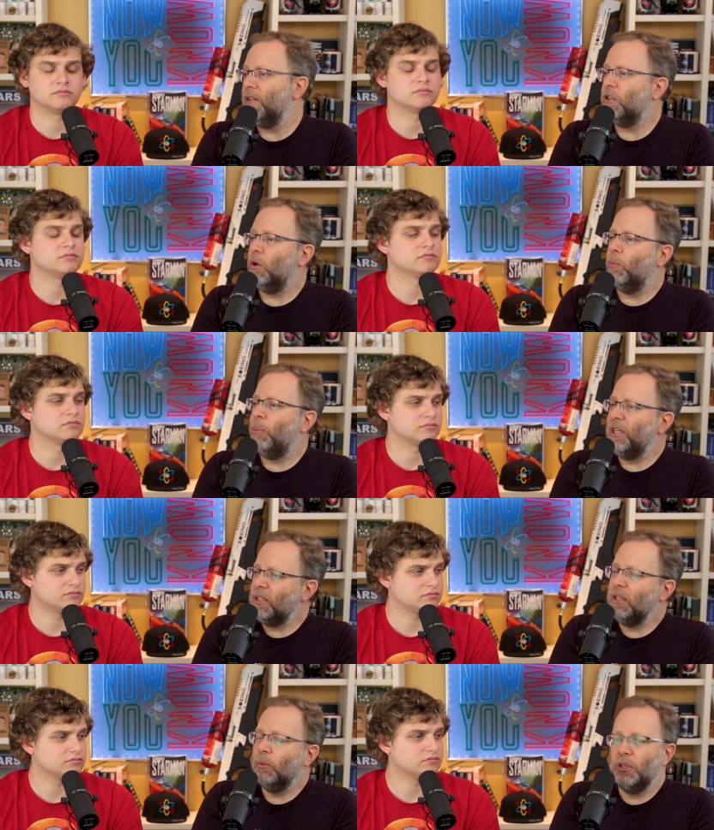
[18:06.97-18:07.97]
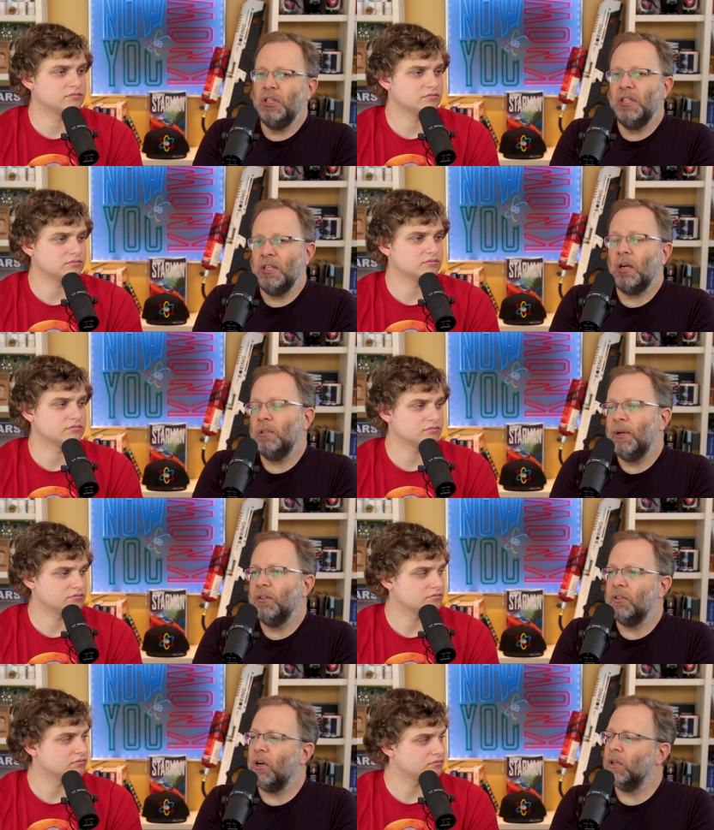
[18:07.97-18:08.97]
Speaker 1: And so basically, what she talked about
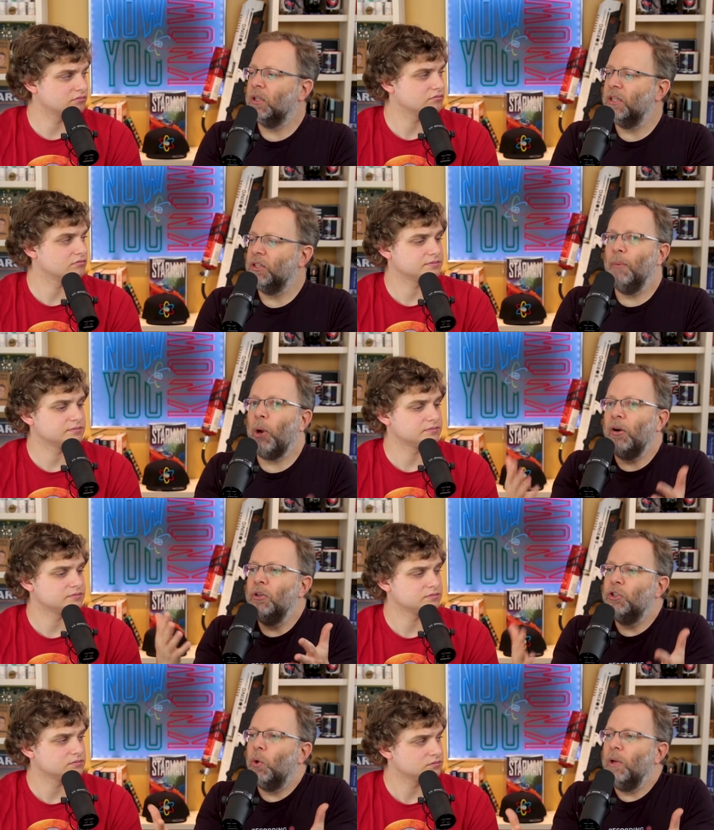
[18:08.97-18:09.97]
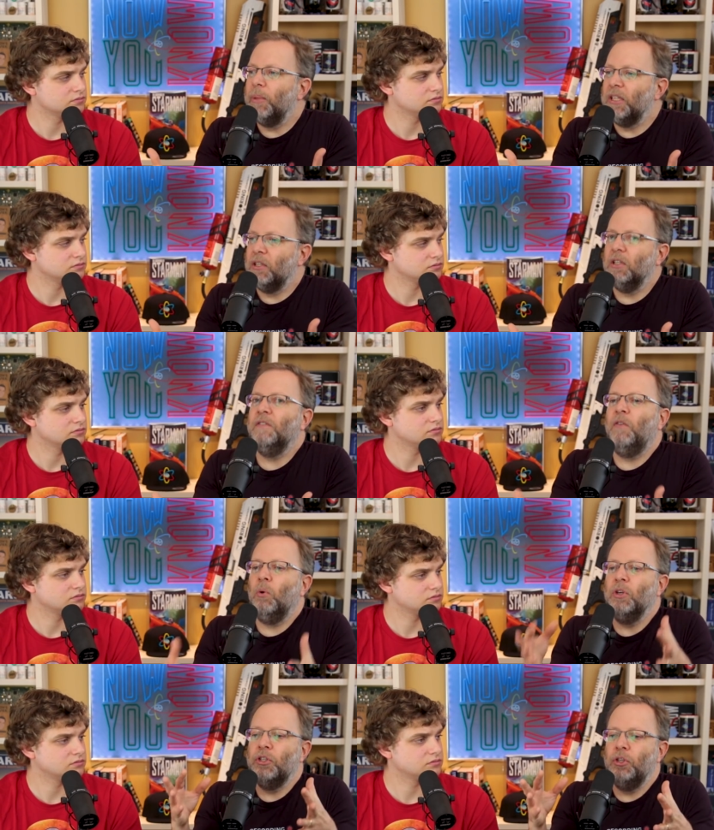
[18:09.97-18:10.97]
in this article is it brought her enjoyment to look
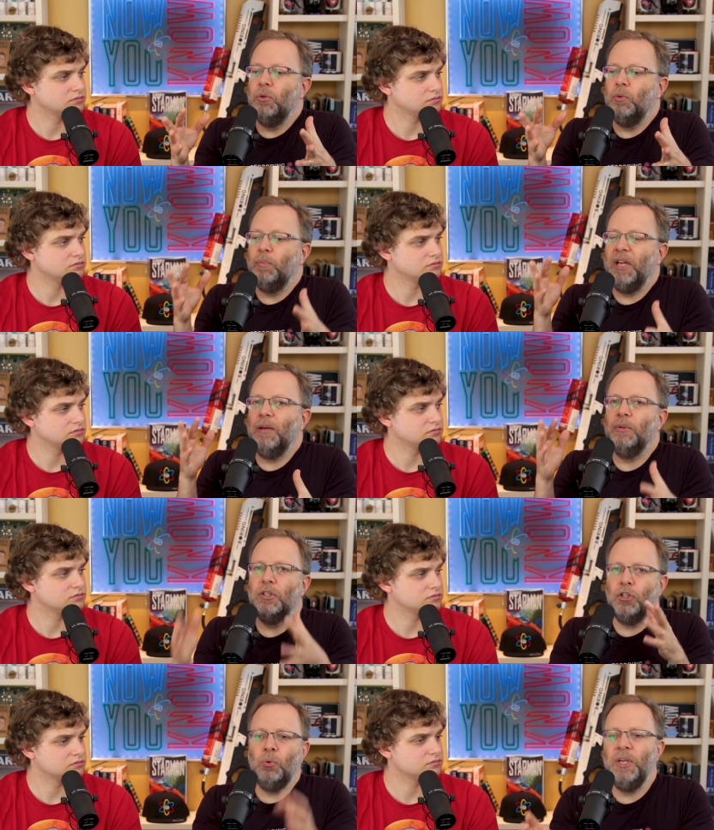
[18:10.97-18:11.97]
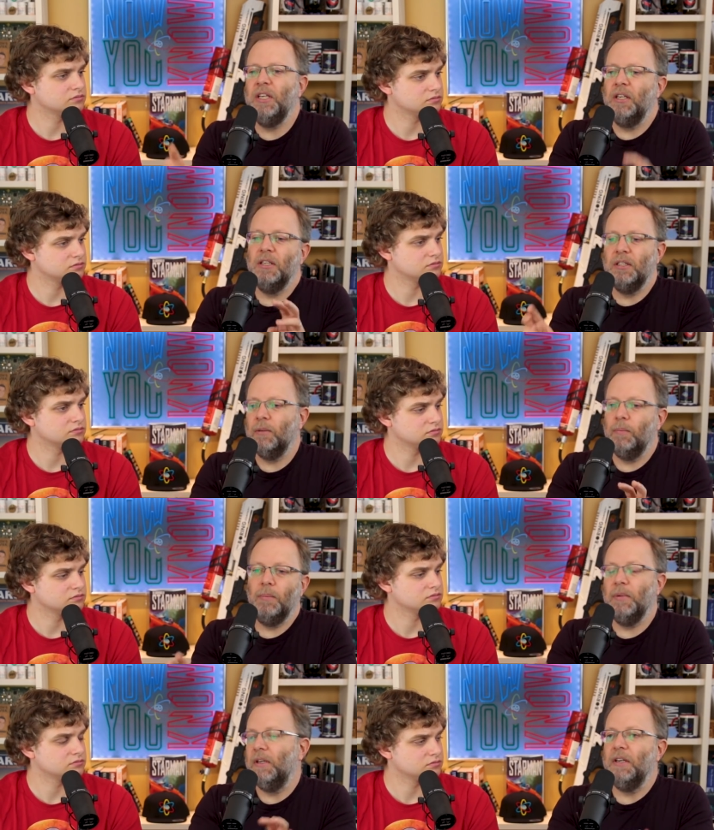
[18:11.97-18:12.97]
forward to being able to tweet
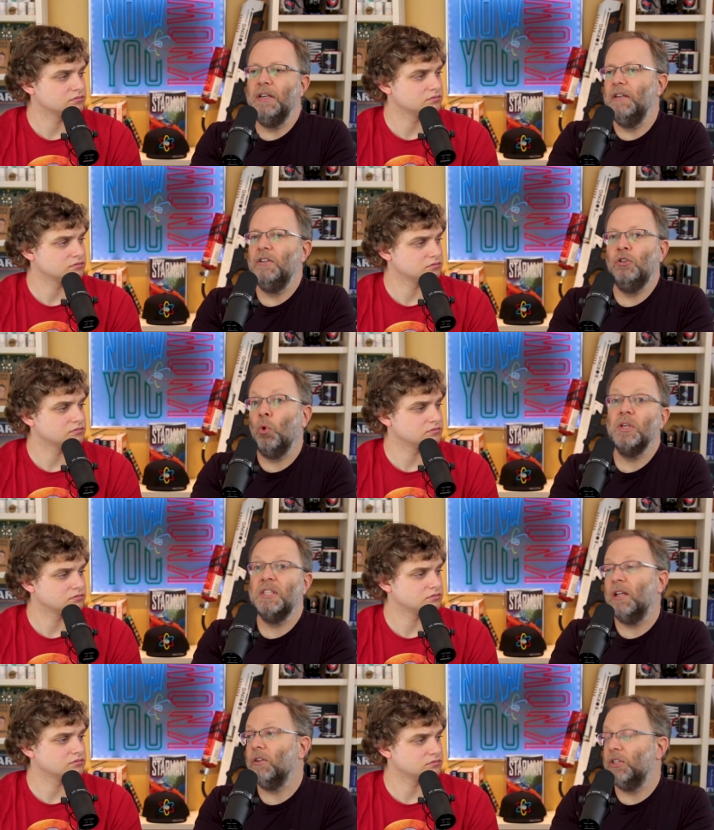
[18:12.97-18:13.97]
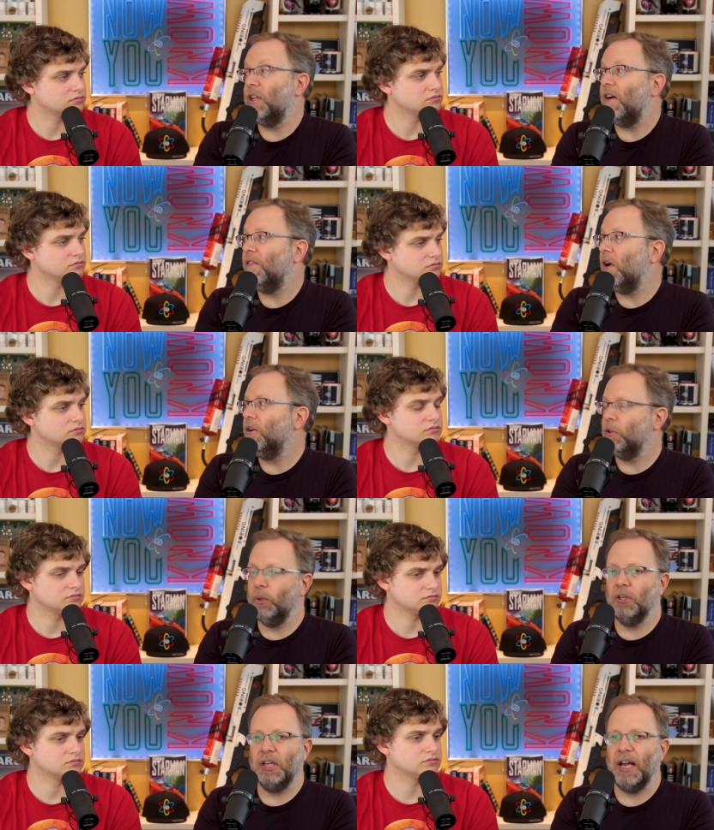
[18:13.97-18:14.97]
some short seller stuff on her
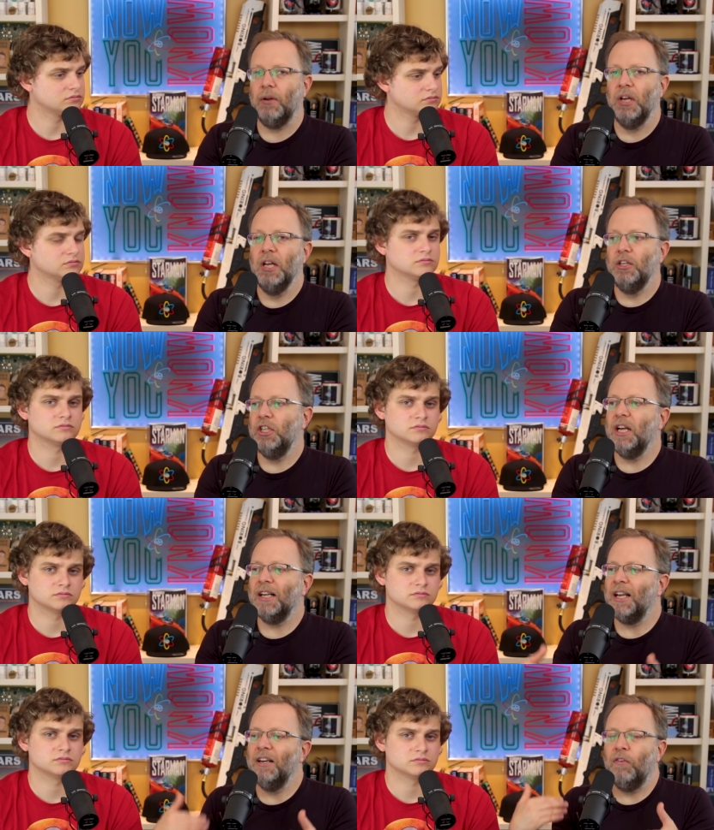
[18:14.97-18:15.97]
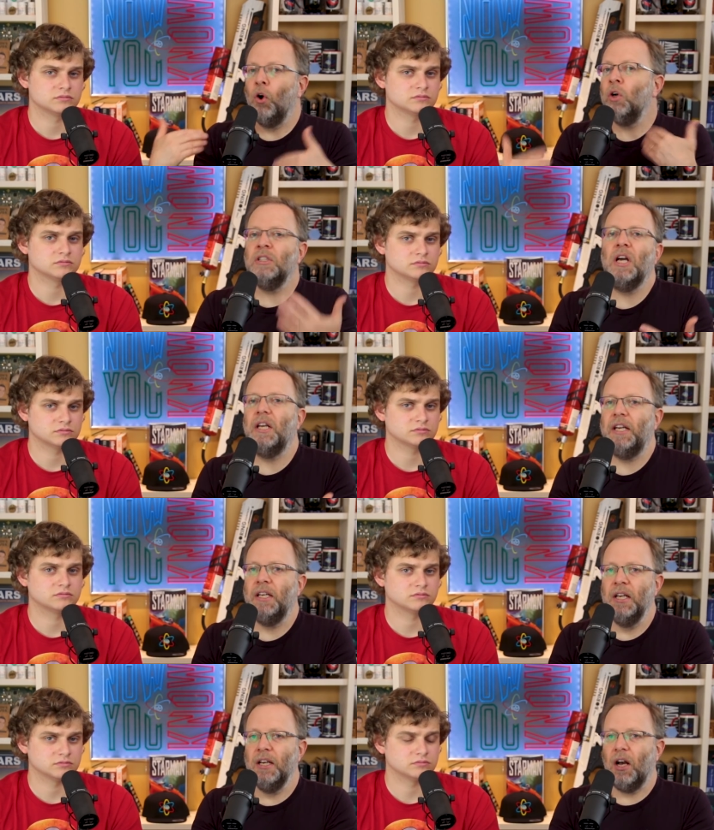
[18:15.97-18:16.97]
Twitter account. She got kind of hooked on it,
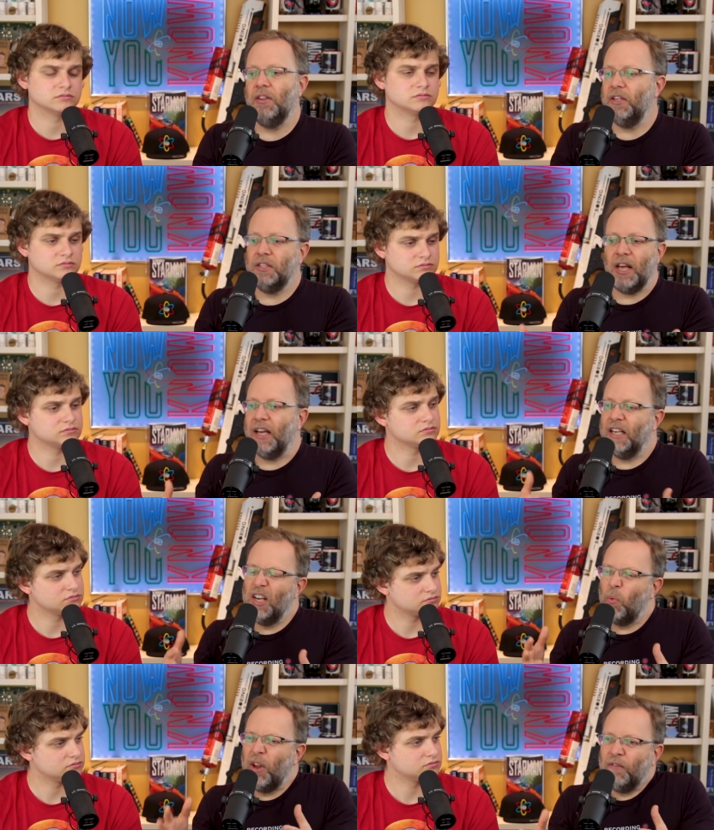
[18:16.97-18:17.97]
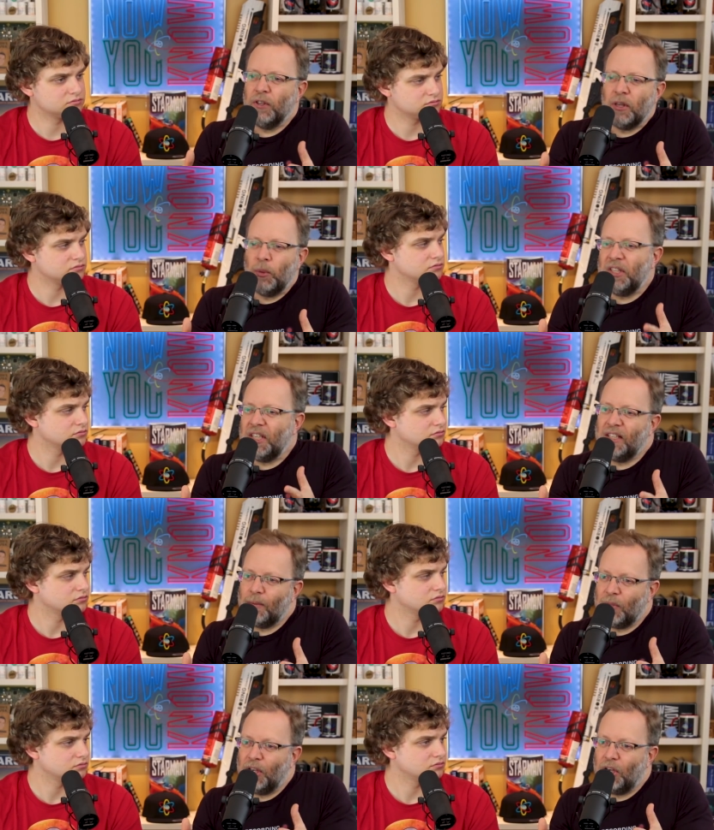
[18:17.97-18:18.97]
on this like, wait for someone to say
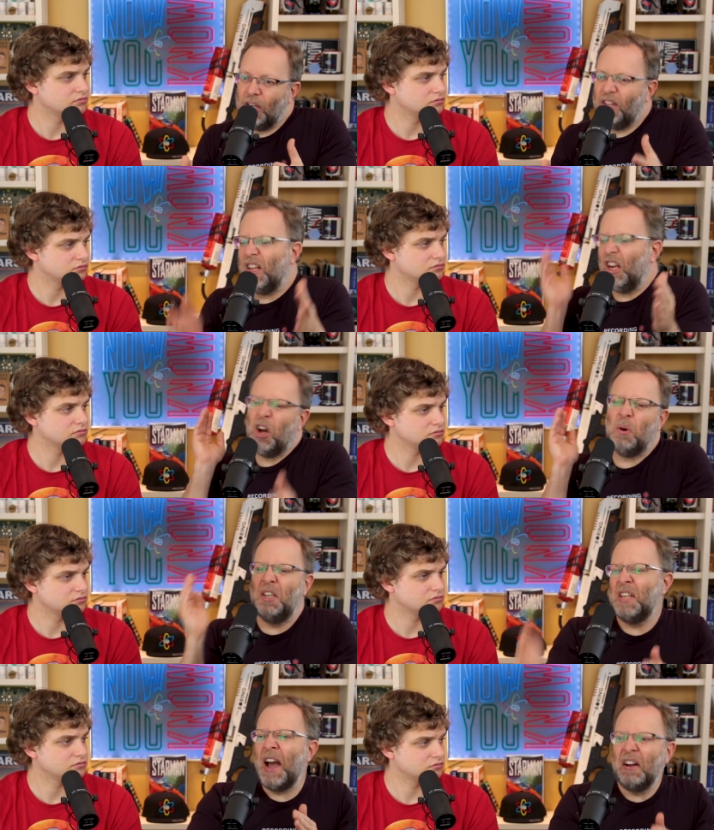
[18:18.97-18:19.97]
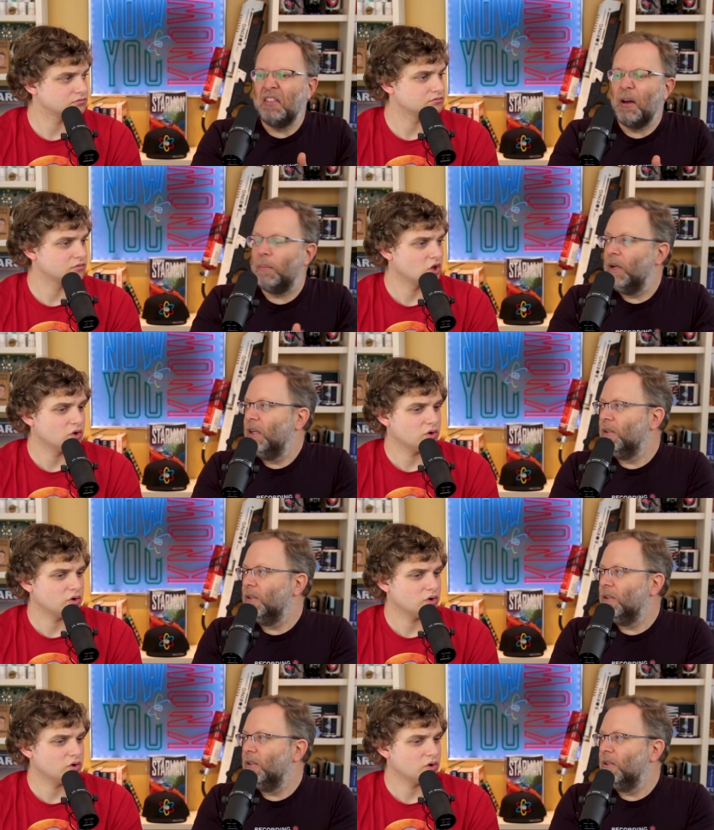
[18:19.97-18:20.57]
something good and then go attack them.